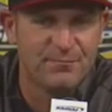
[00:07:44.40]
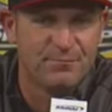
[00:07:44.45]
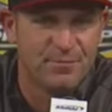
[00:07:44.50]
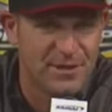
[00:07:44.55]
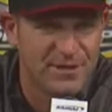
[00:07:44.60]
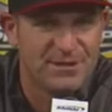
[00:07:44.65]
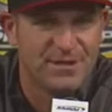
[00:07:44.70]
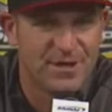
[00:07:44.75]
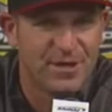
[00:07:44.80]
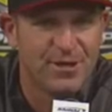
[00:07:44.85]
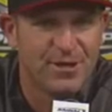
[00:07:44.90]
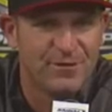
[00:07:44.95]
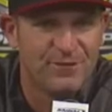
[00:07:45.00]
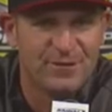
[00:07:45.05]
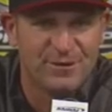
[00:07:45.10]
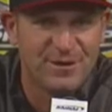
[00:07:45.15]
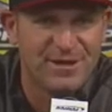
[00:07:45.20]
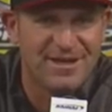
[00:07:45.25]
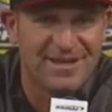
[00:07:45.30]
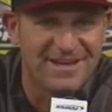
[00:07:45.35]
it's a hell
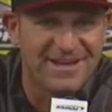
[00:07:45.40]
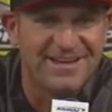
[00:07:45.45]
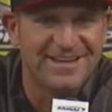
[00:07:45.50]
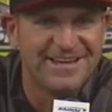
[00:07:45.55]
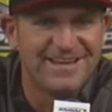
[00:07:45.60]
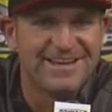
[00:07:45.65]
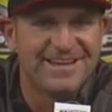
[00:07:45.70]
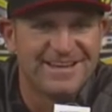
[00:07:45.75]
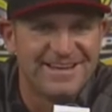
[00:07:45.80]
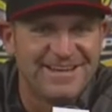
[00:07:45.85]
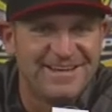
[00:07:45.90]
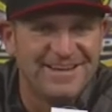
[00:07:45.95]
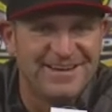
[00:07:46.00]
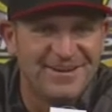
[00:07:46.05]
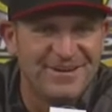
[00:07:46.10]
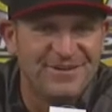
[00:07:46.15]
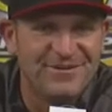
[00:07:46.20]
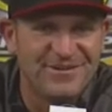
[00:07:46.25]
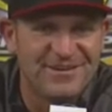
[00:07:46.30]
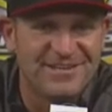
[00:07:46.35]
of a thing. You
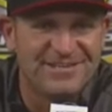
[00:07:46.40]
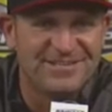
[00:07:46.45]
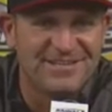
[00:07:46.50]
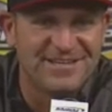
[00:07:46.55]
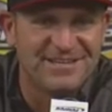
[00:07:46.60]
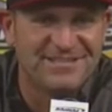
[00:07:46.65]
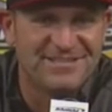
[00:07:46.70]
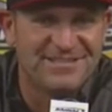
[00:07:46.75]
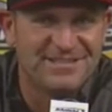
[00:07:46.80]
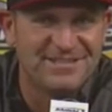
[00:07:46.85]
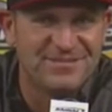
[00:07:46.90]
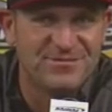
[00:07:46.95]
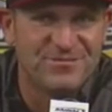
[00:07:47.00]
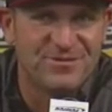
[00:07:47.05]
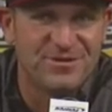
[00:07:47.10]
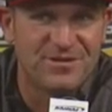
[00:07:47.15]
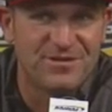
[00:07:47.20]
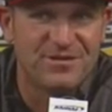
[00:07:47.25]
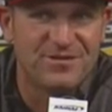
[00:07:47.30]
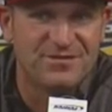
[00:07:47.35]
know, it's just
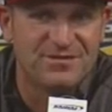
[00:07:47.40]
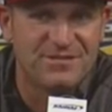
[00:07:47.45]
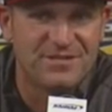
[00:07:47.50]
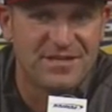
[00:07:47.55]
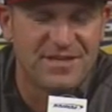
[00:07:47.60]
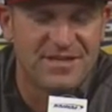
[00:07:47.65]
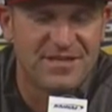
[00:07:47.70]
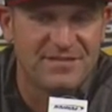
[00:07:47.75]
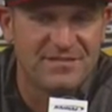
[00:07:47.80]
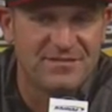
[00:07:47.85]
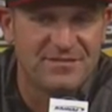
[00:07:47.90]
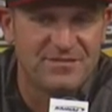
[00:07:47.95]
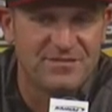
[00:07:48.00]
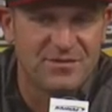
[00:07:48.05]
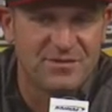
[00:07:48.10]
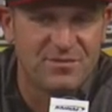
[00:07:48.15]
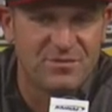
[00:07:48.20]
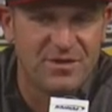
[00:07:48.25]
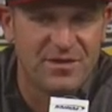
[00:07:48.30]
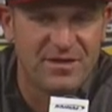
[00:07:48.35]
one of those things
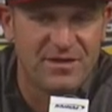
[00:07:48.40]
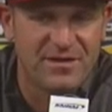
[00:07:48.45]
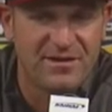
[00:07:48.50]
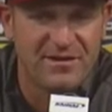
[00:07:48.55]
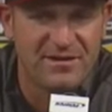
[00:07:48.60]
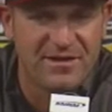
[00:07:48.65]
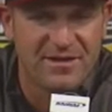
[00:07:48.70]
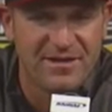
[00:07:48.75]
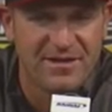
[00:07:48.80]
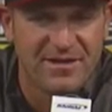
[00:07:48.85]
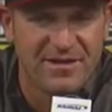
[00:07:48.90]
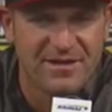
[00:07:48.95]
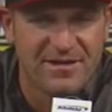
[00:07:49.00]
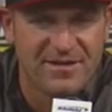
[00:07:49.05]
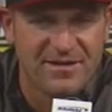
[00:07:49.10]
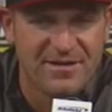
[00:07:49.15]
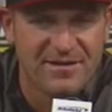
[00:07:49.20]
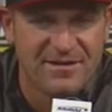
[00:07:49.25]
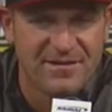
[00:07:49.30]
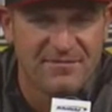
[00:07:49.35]
to where,
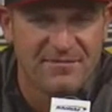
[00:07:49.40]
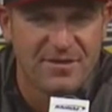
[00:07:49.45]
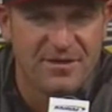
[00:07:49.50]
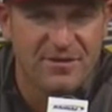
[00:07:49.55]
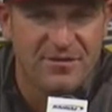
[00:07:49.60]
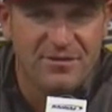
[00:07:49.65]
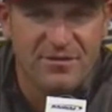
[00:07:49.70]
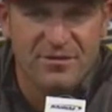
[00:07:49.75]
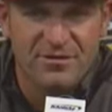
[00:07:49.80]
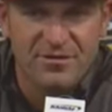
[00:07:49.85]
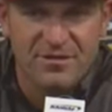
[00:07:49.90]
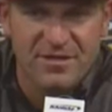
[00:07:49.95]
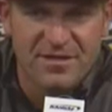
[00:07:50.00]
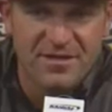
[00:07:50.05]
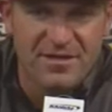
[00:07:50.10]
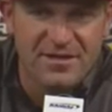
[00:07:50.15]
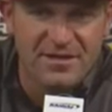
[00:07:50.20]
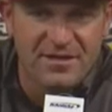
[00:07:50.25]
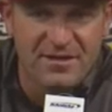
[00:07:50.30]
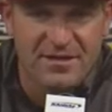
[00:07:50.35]
you know, you
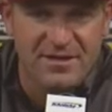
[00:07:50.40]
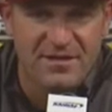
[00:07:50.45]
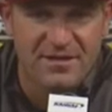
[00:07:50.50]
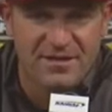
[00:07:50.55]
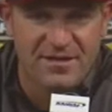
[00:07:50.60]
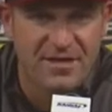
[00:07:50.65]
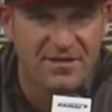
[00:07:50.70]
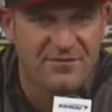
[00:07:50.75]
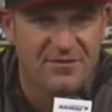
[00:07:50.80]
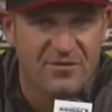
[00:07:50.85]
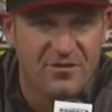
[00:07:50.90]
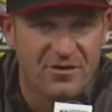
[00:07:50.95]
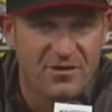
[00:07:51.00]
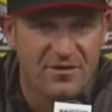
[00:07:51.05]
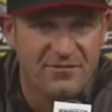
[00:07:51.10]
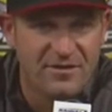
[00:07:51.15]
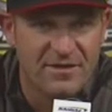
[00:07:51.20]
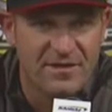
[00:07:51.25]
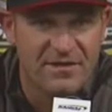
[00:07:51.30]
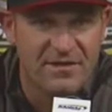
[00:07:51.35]
look at Kevin
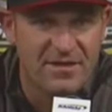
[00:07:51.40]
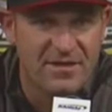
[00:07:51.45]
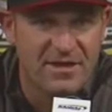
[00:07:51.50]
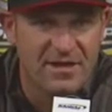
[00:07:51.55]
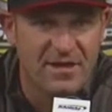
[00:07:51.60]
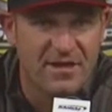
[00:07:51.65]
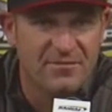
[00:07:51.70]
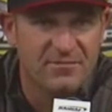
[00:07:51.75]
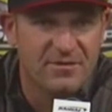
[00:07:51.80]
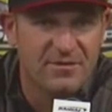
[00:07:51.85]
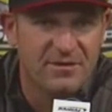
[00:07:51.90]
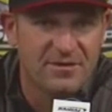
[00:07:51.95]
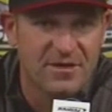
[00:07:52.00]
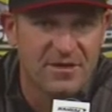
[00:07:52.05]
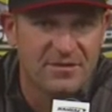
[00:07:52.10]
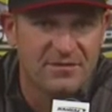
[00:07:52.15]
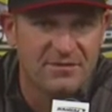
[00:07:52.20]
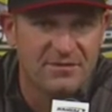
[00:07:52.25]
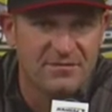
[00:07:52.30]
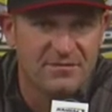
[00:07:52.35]
Harvick and Denny Hamlin
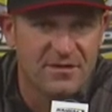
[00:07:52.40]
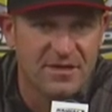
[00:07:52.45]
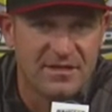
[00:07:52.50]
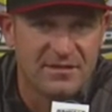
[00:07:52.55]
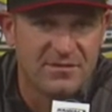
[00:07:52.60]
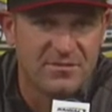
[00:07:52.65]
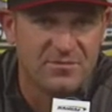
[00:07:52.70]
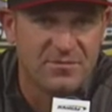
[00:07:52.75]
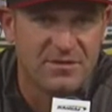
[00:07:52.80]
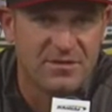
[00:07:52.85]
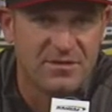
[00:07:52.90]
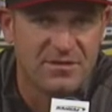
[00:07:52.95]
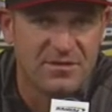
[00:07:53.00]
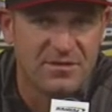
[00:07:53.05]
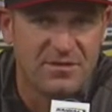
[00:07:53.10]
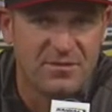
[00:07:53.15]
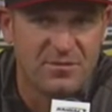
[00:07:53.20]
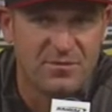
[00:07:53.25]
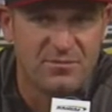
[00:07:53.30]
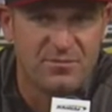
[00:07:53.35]
last week,
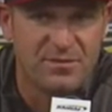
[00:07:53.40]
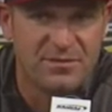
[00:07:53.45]
you know,